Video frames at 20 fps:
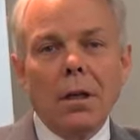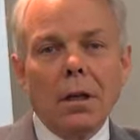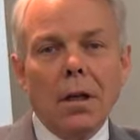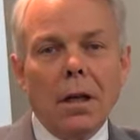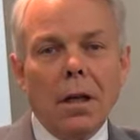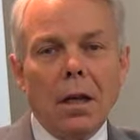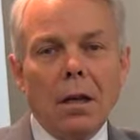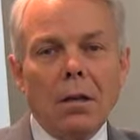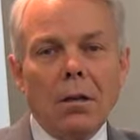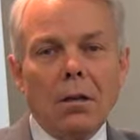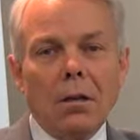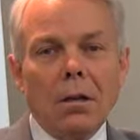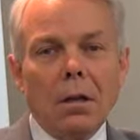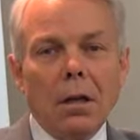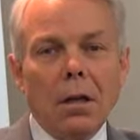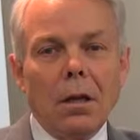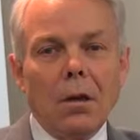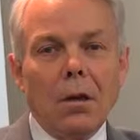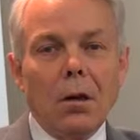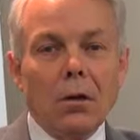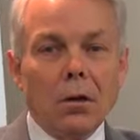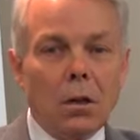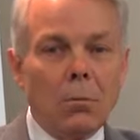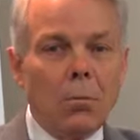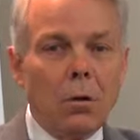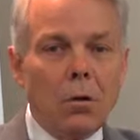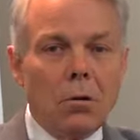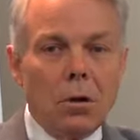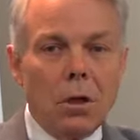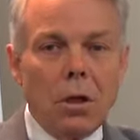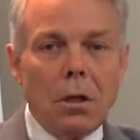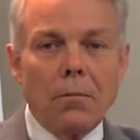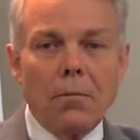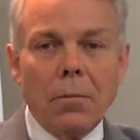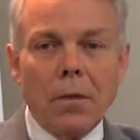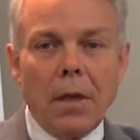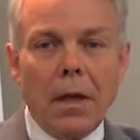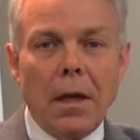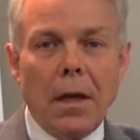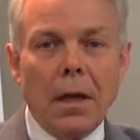in, in our community,
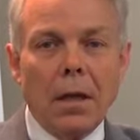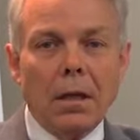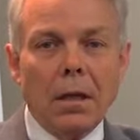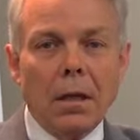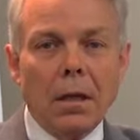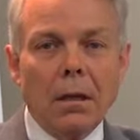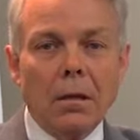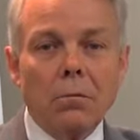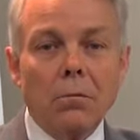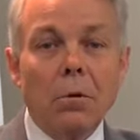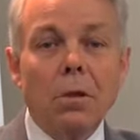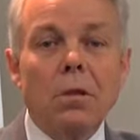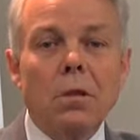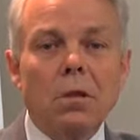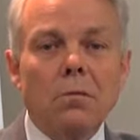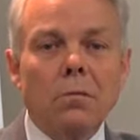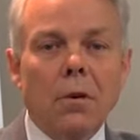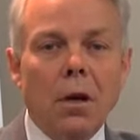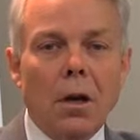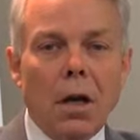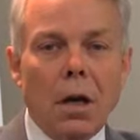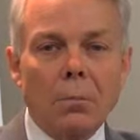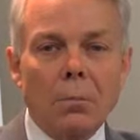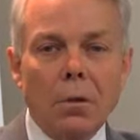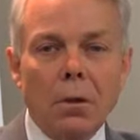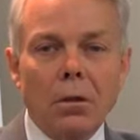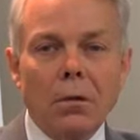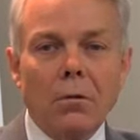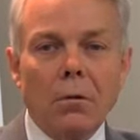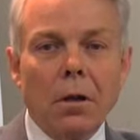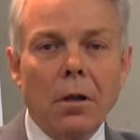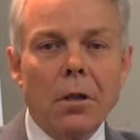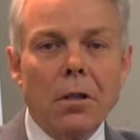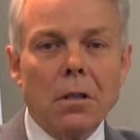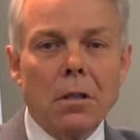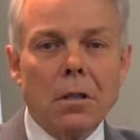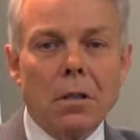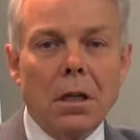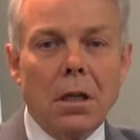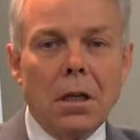and uh, which is phenomenal in
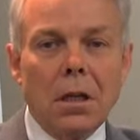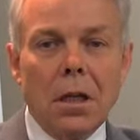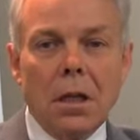relation to the state of